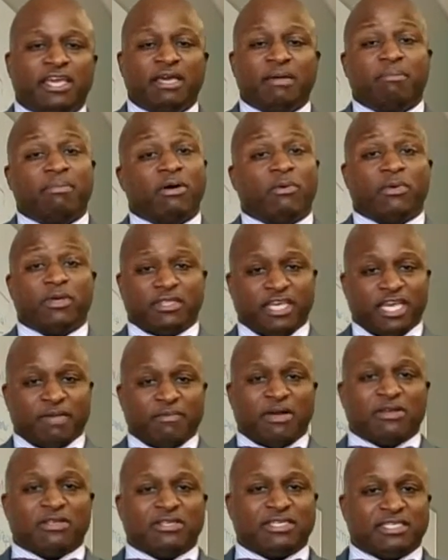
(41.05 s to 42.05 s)
But when you think
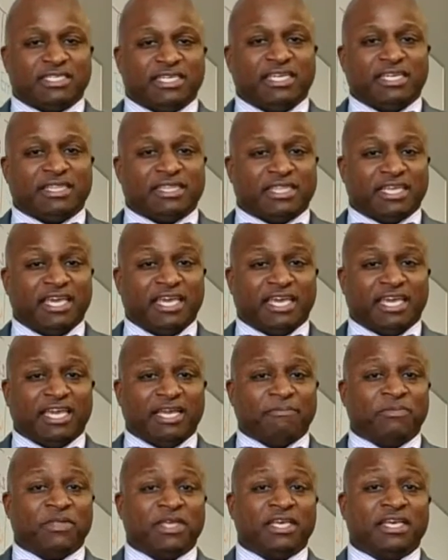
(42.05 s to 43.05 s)
about C
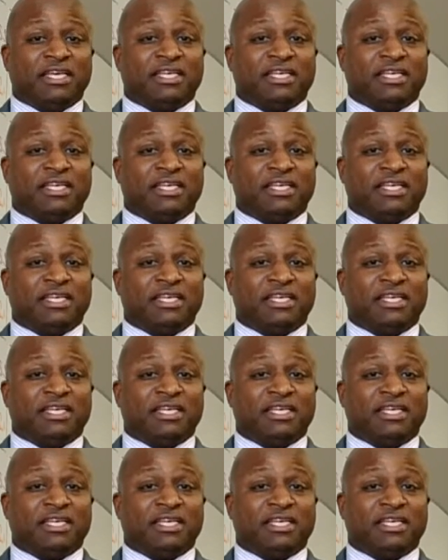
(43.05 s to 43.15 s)
thinking,